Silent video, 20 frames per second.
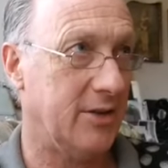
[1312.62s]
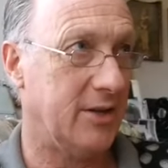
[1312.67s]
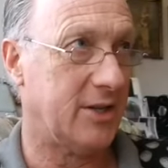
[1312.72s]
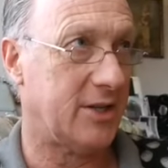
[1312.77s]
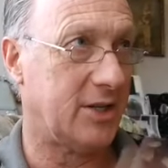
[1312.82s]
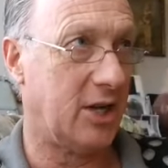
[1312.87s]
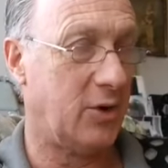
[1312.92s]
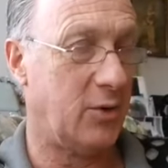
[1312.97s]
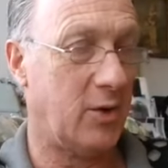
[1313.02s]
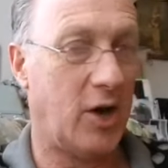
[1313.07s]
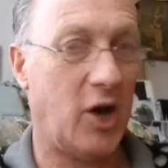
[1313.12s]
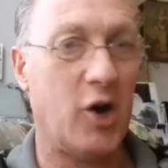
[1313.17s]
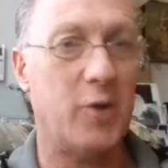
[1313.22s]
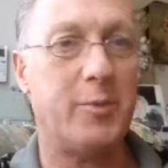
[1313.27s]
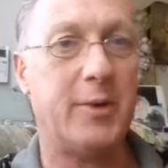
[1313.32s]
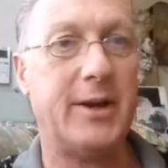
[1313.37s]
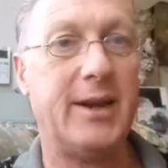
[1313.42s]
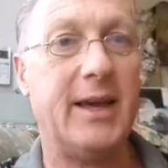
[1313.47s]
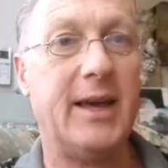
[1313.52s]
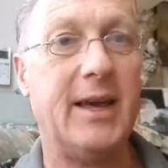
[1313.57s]
There's no
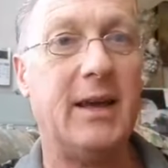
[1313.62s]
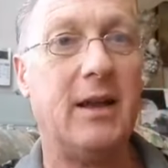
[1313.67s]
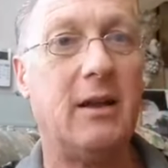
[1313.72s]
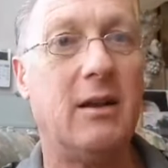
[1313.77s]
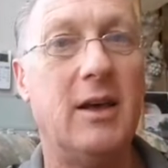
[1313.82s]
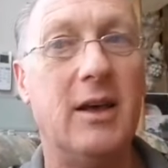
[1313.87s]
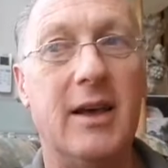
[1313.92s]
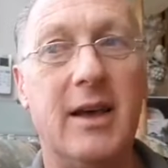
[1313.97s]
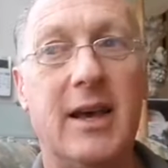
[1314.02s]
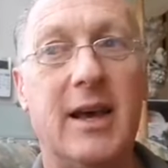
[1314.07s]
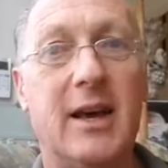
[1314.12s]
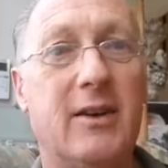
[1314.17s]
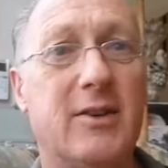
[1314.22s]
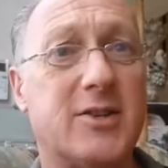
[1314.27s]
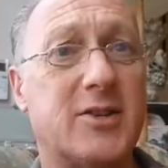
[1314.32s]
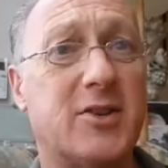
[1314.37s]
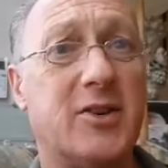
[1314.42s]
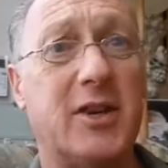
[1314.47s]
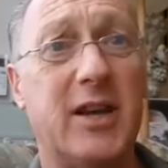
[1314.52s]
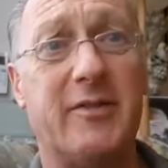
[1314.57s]
hope in hell.
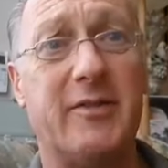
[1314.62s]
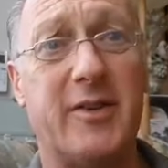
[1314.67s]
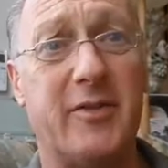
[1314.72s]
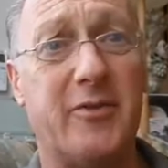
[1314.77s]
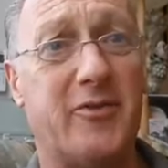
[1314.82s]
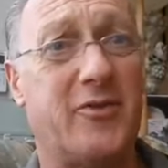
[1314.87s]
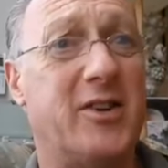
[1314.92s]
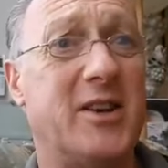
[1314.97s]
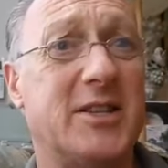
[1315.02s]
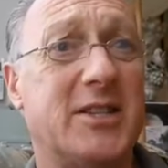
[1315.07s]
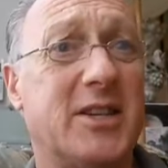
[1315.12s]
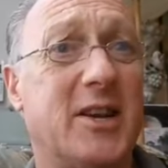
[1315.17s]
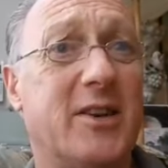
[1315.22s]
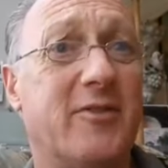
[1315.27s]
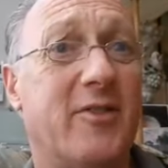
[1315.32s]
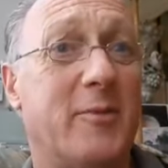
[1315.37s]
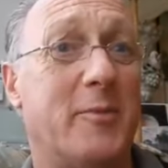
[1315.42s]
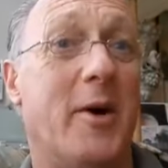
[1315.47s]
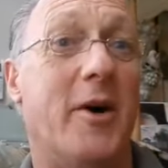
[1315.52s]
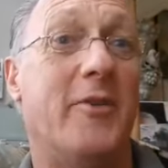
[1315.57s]
Hell's going to have to freeze
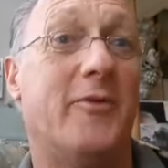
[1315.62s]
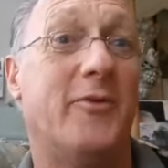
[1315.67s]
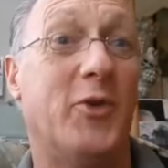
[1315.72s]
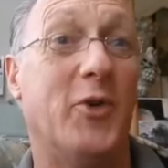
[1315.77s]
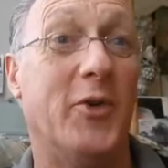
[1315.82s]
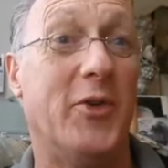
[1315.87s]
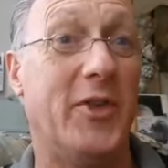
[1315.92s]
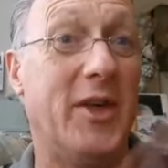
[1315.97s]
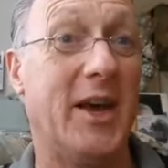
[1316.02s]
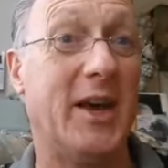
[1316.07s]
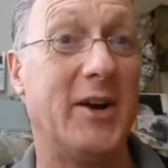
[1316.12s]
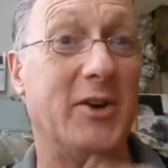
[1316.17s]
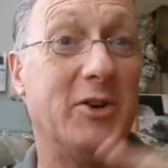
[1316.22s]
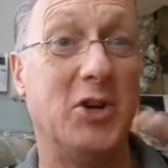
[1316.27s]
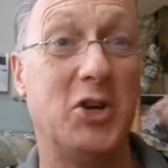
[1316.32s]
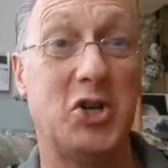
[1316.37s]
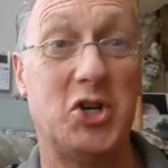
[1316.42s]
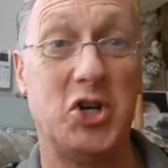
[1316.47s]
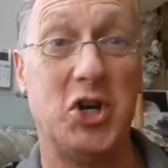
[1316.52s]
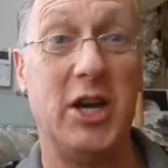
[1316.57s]
over before they're going
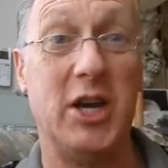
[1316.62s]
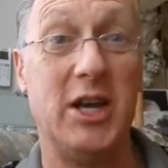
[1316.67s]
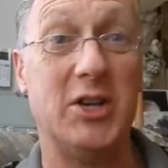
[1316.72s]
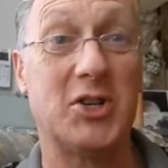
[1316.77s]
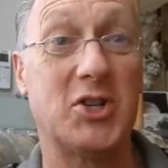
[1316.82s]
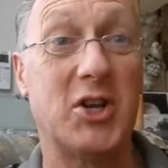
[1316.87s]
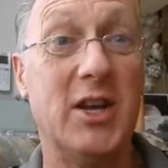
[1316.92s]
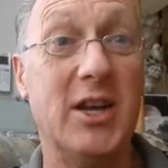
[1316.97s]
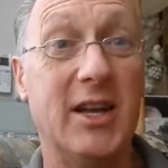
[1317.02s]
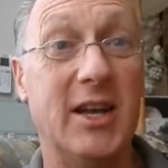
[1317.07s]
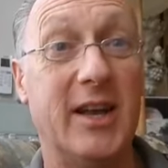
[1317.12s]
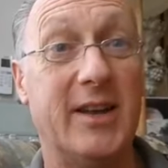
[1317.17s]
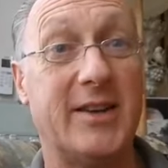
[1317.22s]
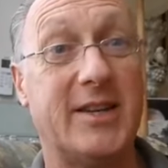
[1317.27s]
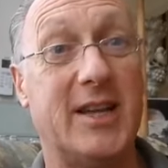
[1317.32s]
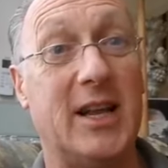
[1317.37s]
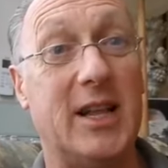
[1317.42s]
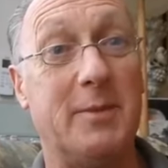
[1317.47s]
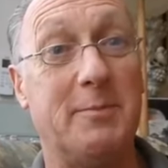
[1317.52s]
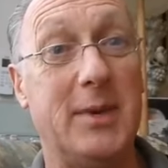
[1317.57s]
to change and
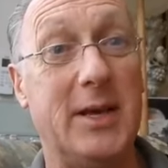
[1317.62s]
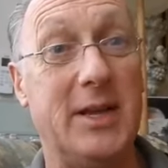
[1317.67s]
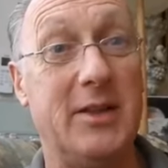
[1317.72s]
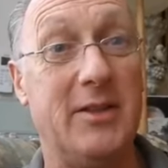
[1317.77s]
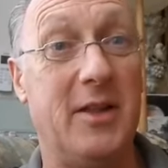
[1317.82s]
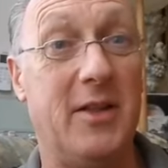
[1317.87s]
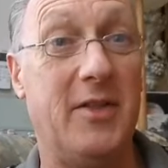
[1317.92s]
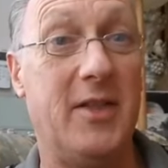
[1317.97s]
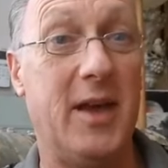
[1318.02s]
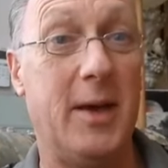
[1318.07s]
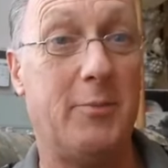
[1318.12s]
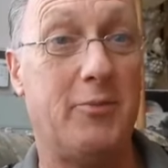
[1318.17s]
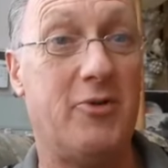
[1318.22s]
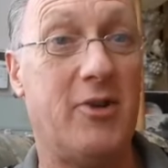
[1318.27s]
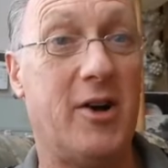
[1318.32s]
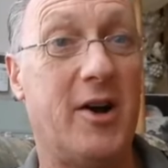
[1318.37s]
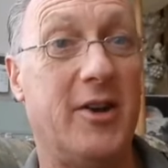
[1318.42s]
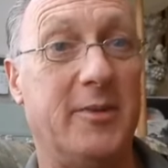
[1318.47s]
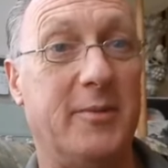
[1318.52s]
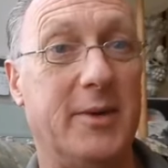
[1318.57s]
tell me that they're
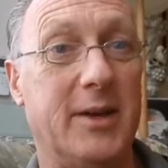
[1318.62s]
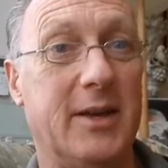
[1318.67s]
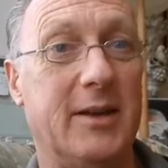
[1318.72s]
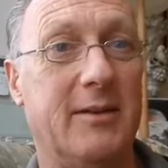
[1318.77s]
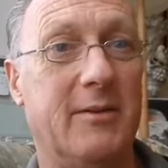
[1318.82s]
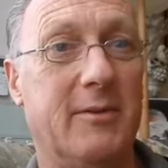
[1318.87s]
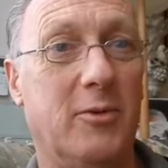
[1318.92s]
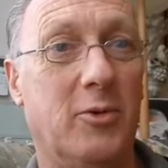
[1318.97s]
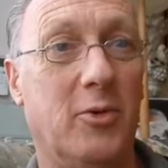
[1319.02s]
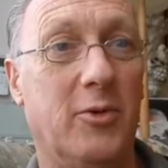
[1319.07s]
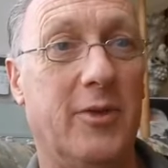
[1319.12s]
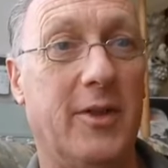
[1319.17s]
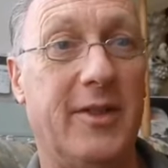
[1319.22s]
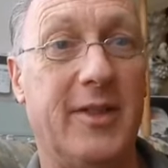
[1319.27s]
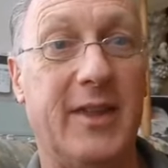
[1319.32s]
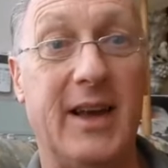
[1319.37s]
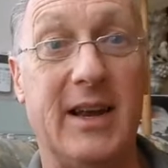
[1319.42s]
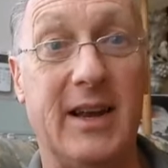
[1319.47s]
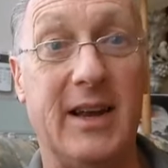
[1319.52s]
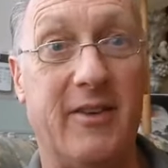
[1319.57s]
proud of me or that
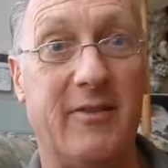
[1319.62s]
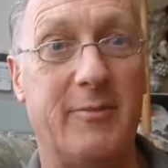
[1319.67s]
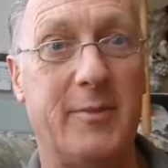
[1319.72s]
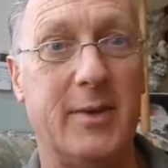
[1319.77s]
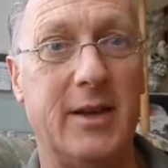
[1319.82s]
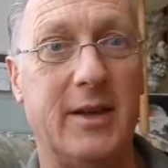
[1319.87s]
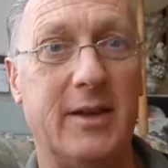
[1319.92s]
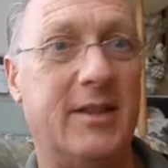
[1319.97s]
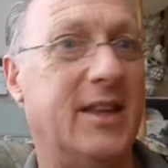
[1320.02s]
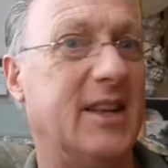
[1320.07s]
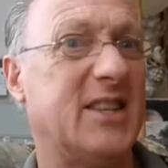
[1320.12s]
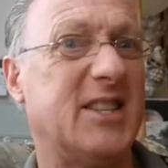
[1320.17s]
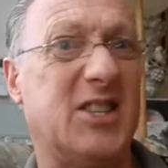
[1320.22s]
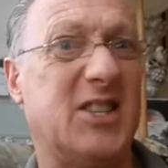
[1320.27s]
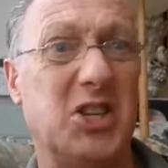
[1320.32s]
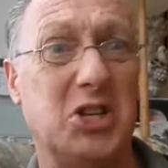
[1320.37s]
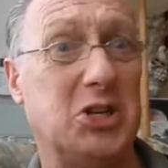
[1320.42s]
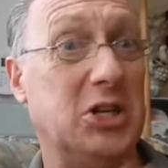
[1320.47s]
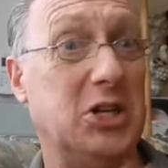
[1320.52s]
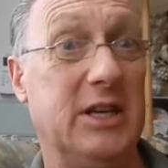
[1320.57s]
they love me. That's
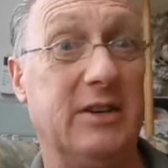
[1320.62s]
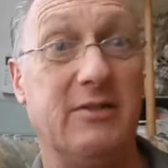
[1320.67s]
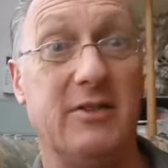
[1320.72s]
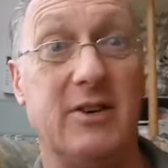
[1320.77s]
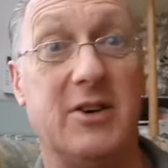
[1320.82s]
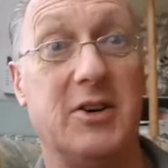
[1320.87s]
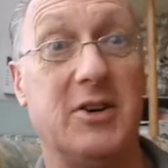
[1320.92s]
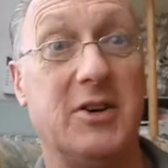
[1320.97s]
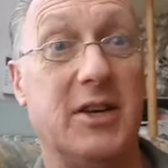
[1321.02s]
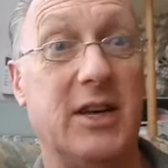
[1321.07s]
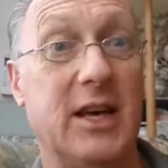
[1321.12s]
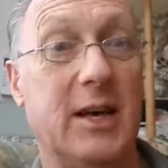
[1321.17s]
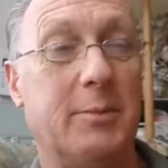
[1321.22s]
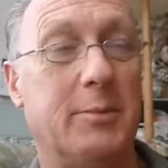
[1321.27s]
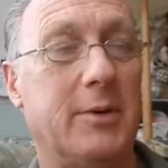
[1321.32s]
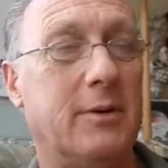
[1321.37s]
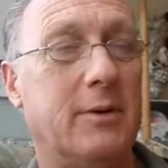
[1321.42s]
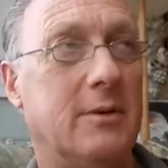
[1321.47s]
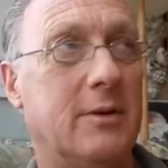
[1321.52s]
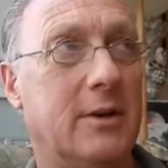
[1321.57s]
just never going to
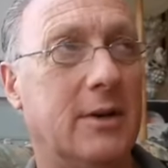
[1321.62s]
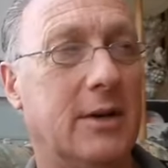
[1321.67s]
happen.